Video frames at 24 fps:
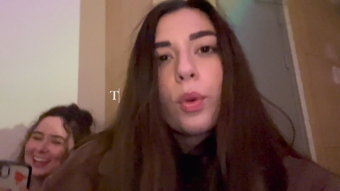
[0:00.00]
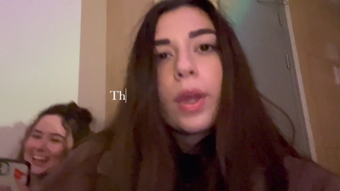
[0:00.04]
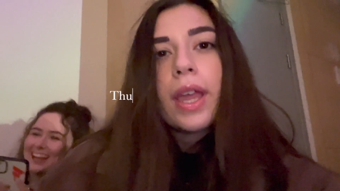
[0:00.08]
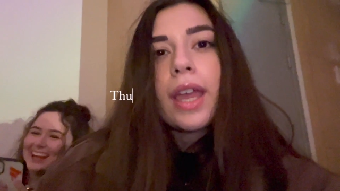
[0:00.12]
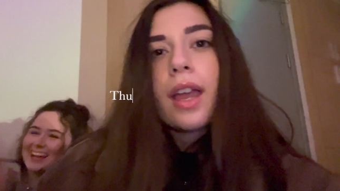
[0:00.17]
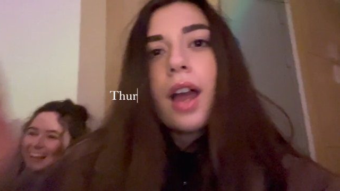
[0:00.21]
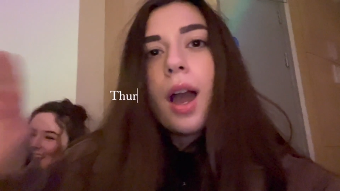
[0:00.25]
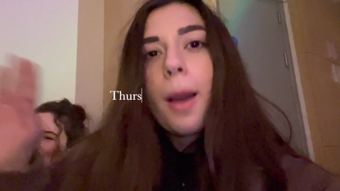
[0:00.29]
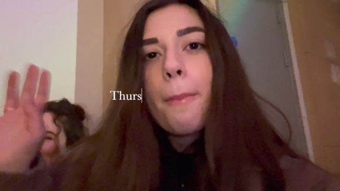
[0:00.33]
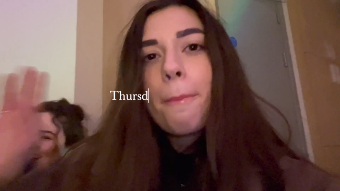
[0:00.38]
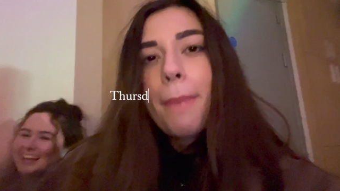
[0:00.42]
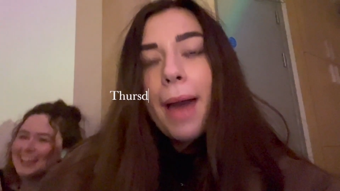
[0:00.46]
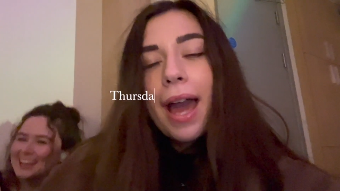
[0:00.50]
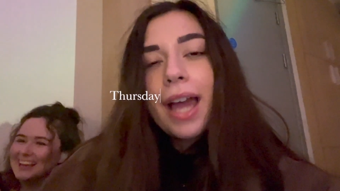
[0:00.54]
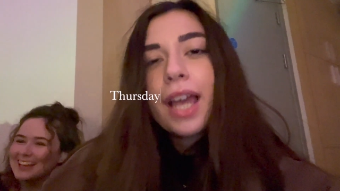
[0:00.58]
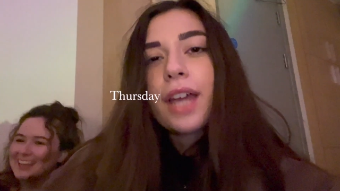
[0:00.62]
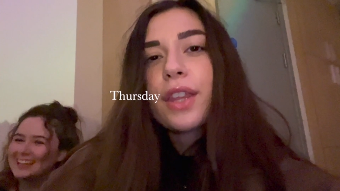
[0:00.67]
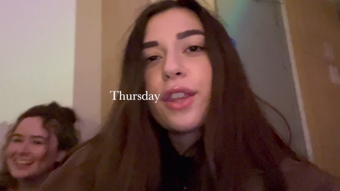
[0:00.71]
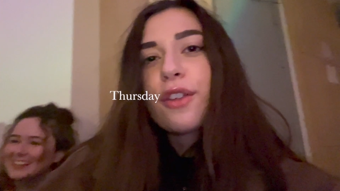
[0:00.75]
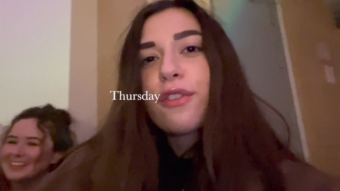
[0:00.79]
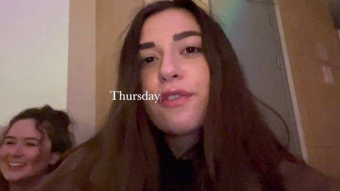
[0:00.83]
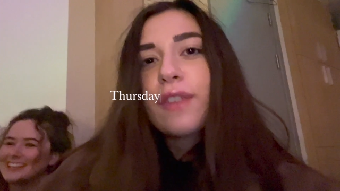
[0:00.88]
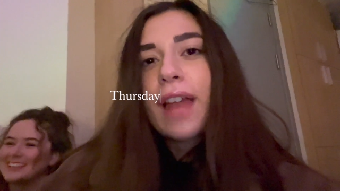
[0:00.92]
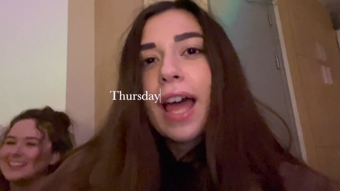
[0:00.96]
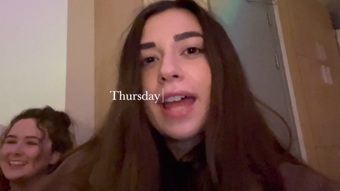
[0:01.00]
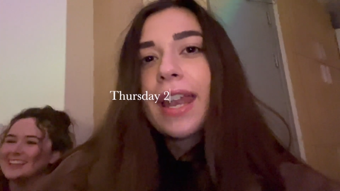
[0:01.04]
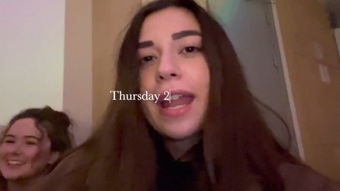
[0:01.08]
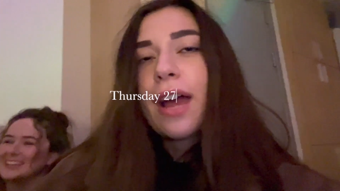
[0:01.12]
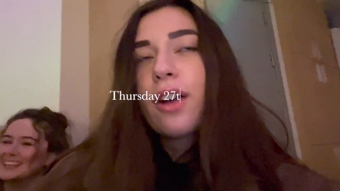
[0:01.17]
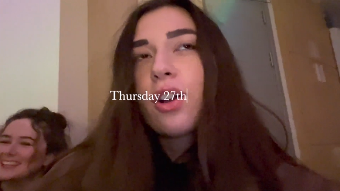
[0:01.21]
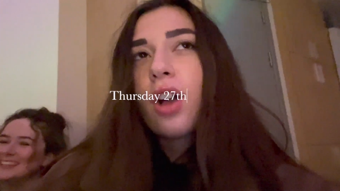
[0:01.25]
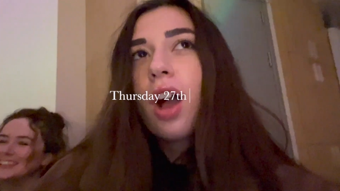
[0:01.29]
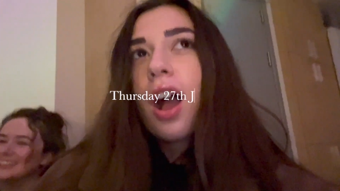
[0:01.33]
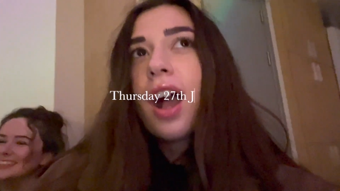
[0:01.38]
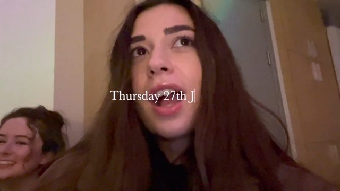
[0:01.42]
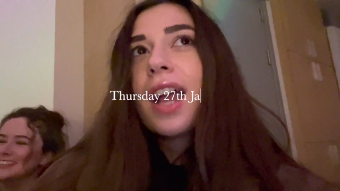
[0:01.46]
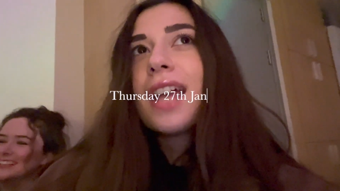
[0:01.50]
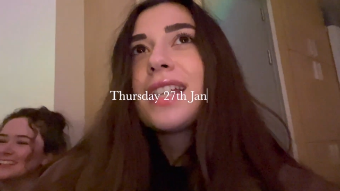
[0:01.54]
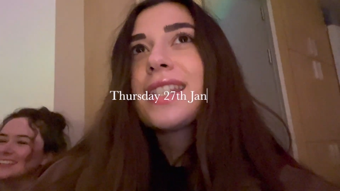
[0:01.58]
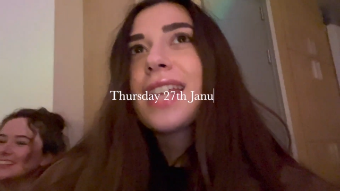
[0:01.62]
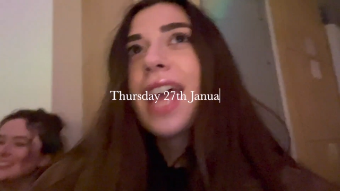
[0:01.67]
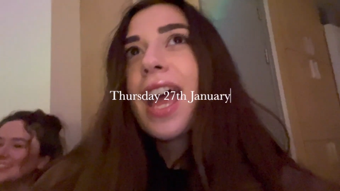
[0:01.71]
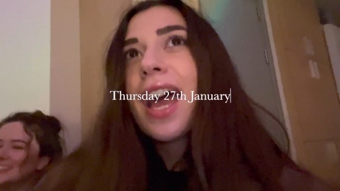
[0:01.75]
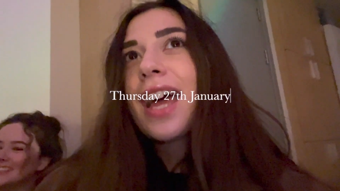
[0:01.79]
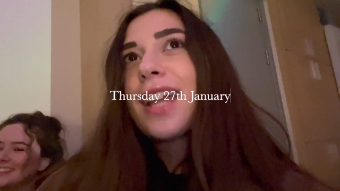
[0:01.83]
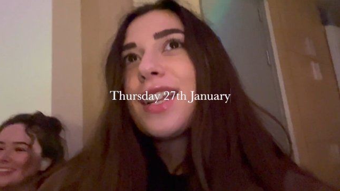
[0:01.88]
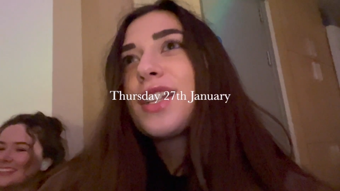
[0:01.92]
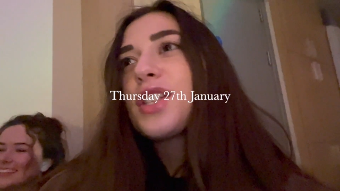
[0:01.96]
Speaker 1: We are back at the flat now, guys,
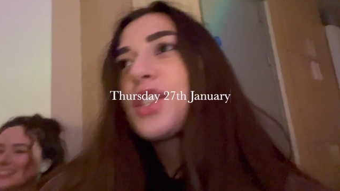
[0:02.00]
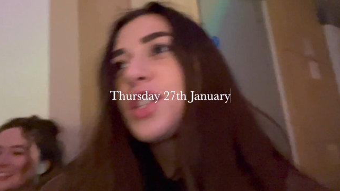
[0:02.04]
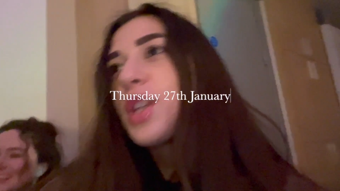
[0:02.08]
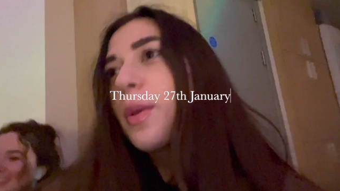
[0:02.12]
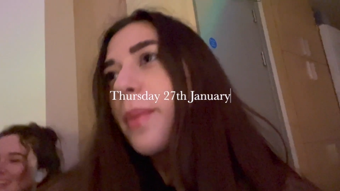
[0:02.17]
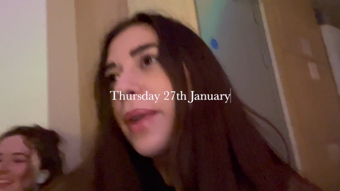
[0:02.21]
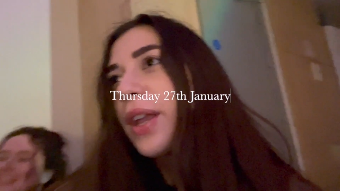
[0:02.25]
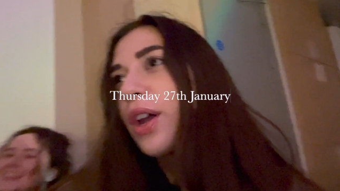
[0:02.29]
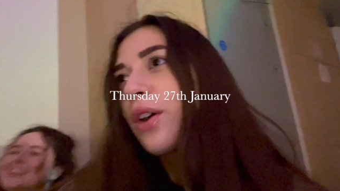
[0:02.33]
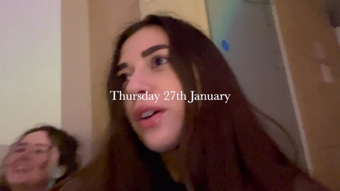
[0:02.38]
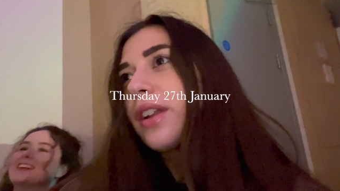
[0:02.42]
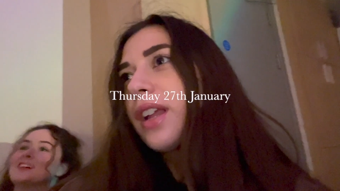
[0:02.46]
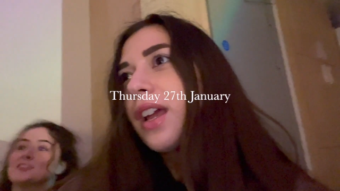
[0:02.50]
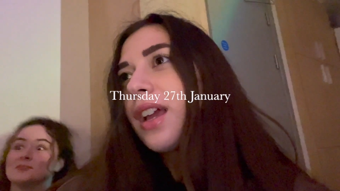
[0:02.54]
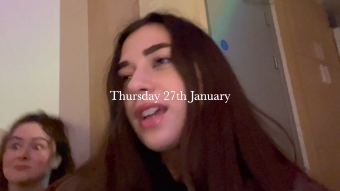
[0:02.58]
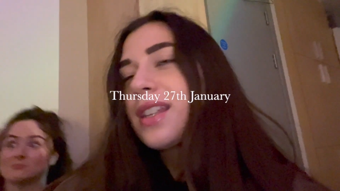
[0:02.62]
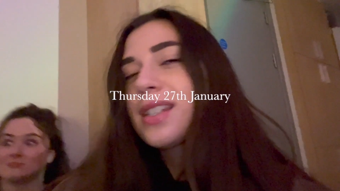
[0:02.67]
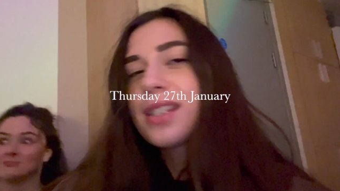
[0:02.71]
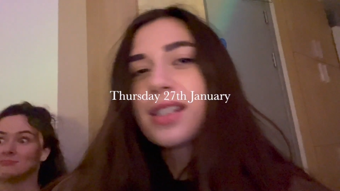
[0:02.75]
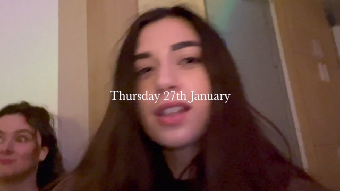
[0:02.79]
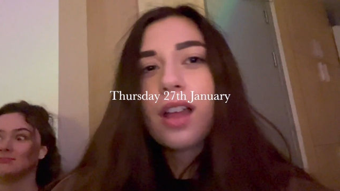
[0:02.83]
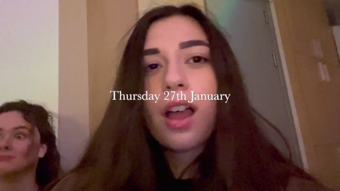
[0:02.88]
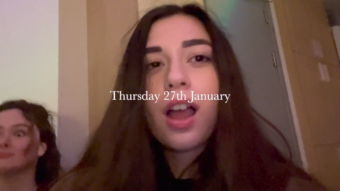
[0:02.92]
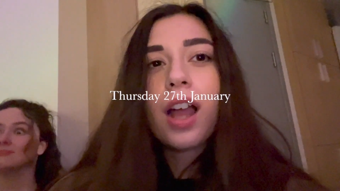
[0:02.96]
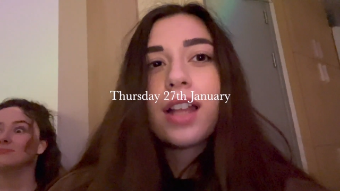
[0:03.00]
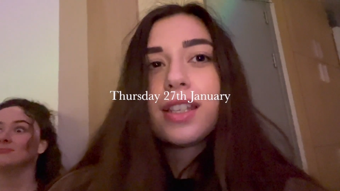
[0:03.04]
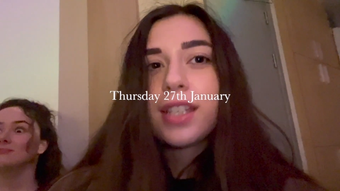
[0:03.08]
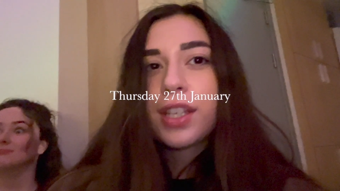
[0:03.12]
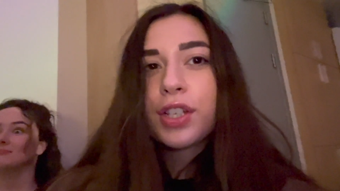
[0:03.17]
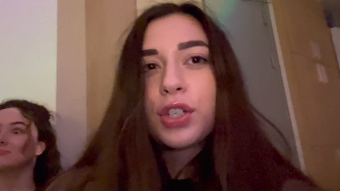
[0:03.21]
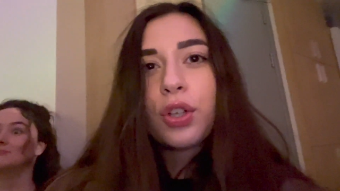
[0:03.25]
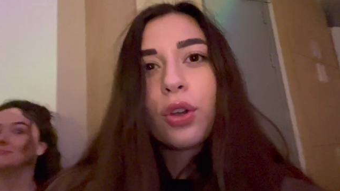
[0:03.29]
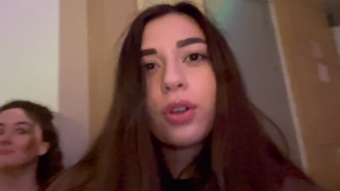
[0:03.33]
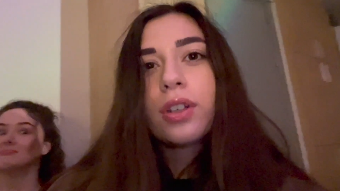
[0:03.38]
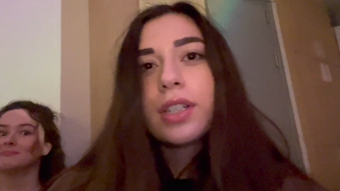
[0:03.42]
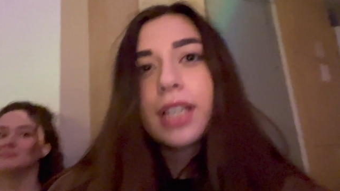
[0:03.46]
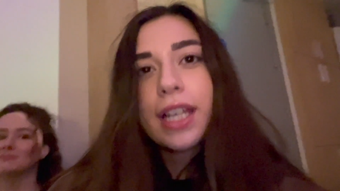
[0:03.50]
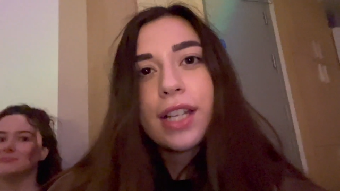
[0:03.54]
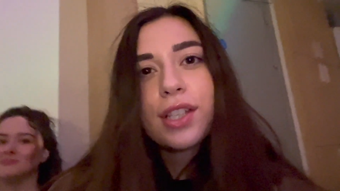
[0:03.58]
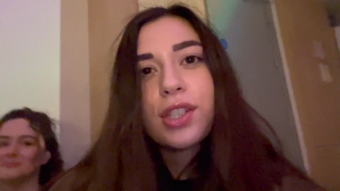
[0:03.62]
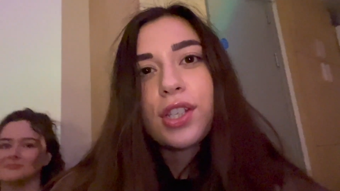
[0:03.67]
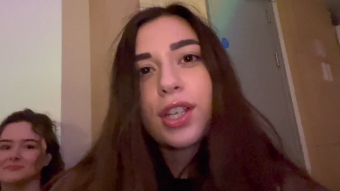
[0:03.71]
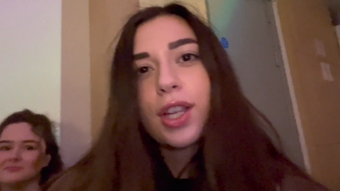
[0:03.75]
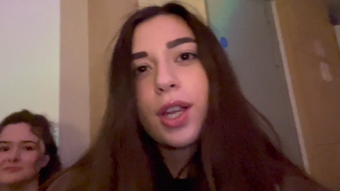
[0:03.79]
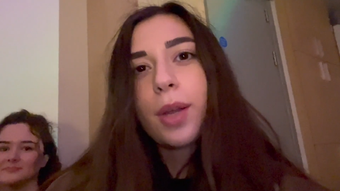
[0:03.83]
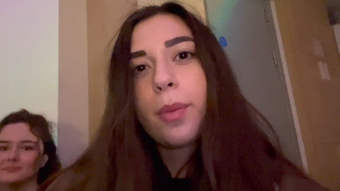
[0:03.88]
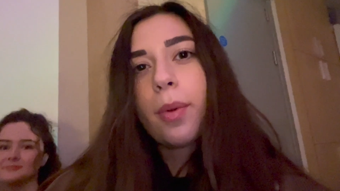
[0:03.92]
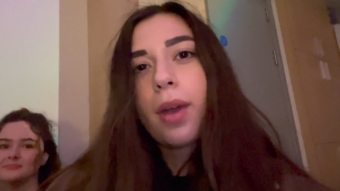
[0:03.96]
and to be honest, I did not need
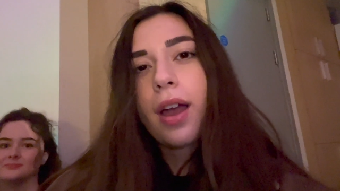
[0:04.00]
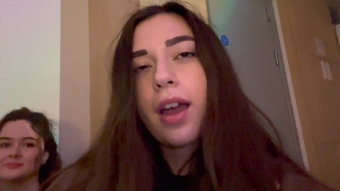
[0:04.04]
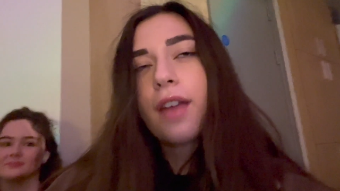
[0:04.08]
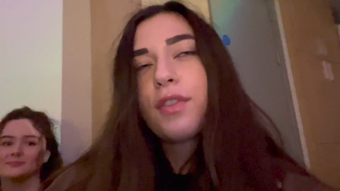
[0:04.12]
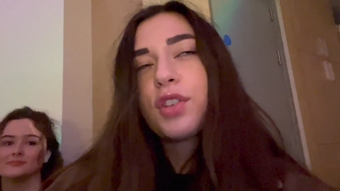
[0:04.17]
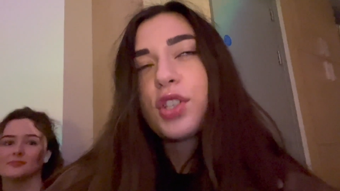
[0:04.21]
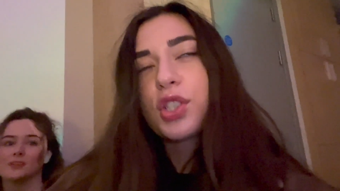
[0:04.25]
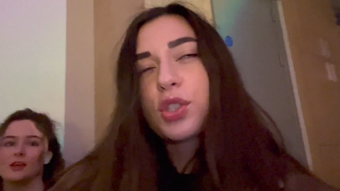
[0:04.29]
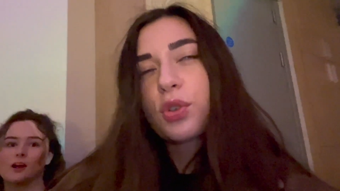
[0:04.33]
to, but I've just